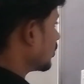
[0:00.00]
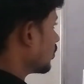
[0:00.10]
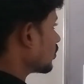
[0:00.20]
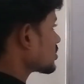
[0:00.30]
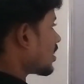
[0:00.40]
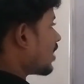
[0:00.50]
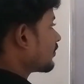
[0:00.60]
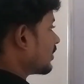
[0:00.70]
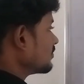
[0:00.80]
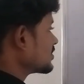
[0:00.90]
goes up
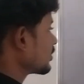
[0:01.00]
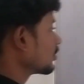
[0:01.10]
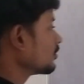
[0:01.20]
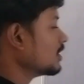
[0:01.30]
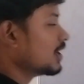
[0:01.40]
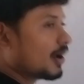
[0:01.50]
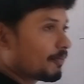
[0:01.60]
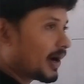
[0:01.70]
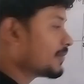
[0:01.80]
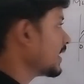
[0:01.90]
from 0 to
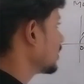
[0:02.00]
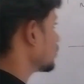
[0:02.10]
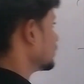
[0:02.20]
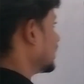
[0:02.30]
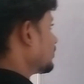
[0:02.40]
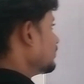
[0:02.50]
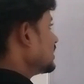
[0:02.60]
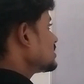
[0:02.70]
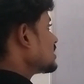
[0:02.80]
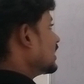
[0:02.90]
pi by 2. That
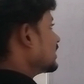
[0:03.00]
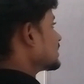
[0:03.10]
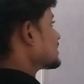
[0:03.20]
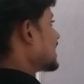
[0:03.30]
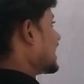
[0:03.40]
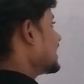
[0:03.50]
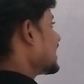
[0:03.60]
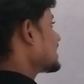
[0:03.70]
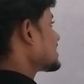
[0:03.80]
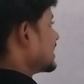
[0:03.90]
means the sin
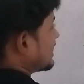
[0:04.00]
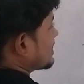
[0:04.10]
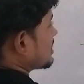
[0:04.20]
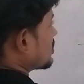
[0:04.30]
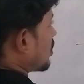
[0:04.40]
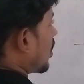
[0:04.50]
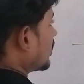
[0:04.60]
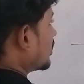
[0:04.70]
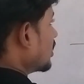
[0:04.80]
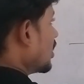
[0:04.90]
x is not